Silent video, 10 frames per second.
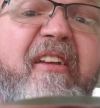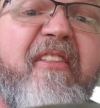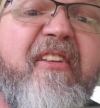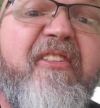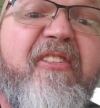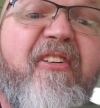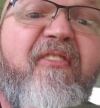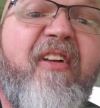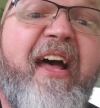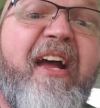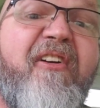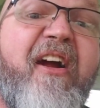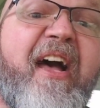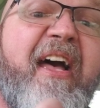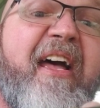This is a flat
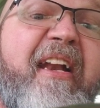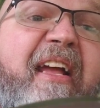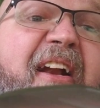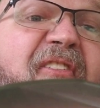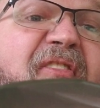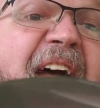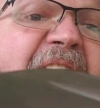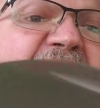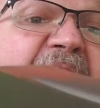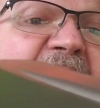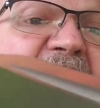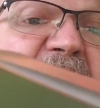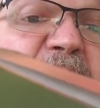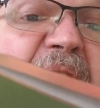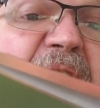grind and a flat grind in the
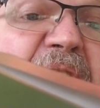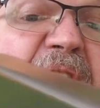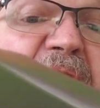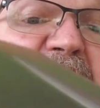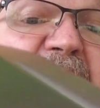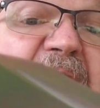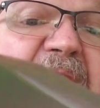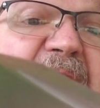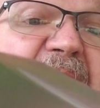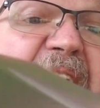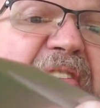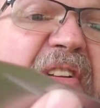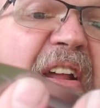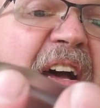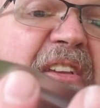recurve, and it has a
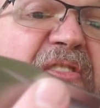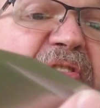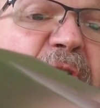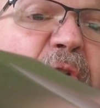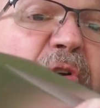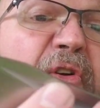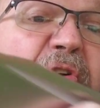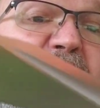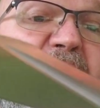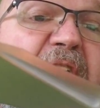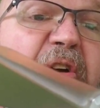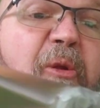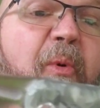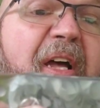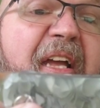nice fuller groove here in the
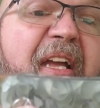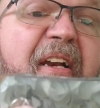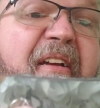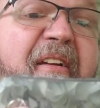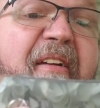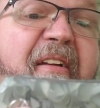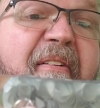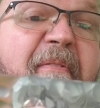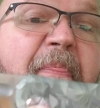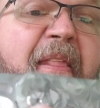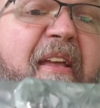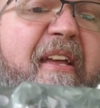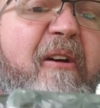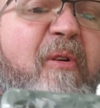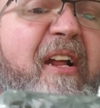blade.
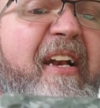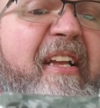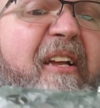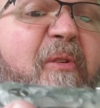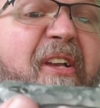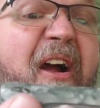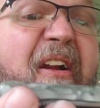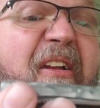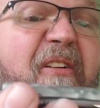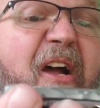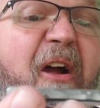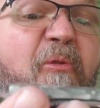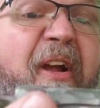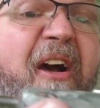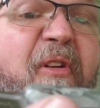And what I did was I
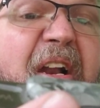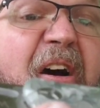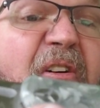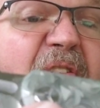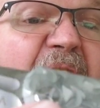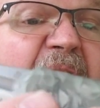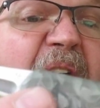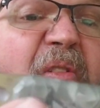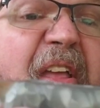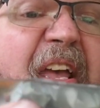rounded off all the